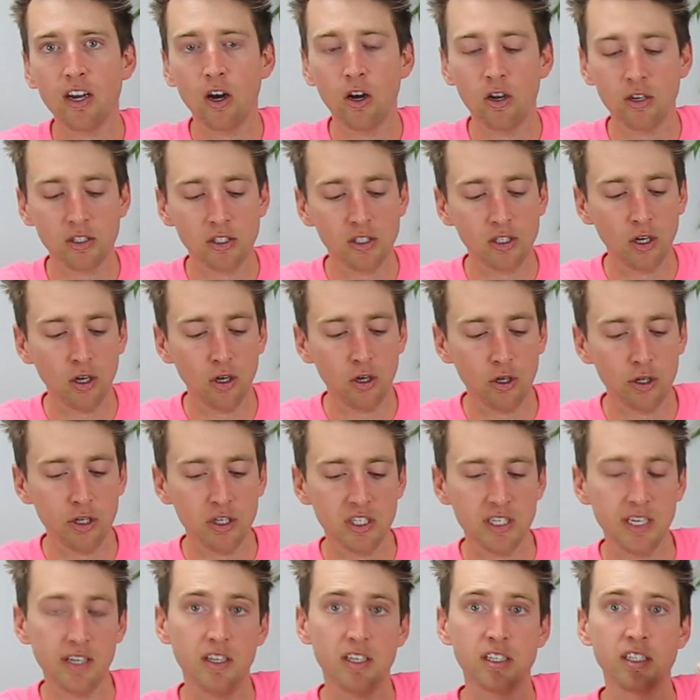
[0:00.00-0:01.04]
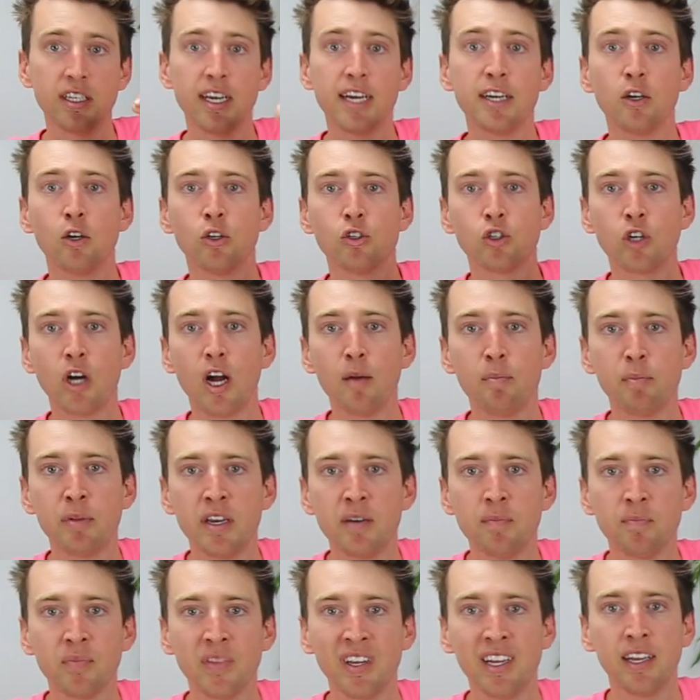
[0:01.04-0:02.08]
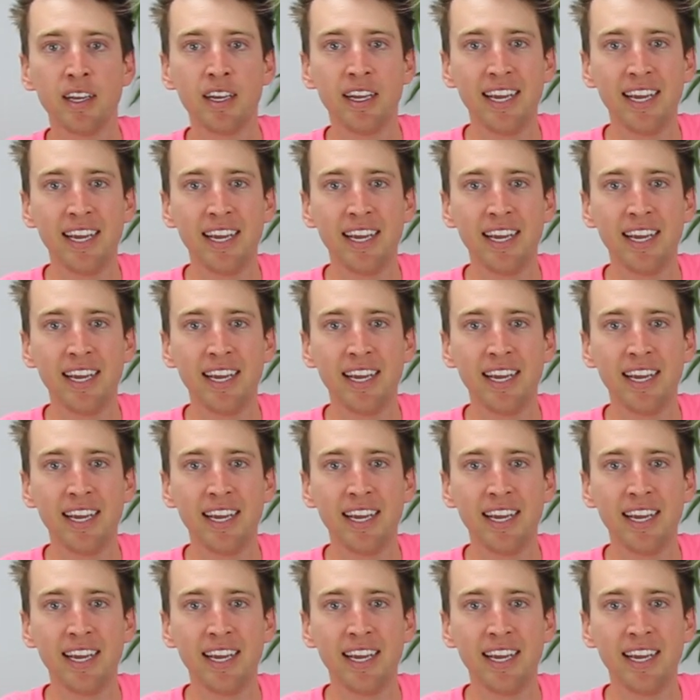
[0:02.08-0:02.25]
also you see the signal dropping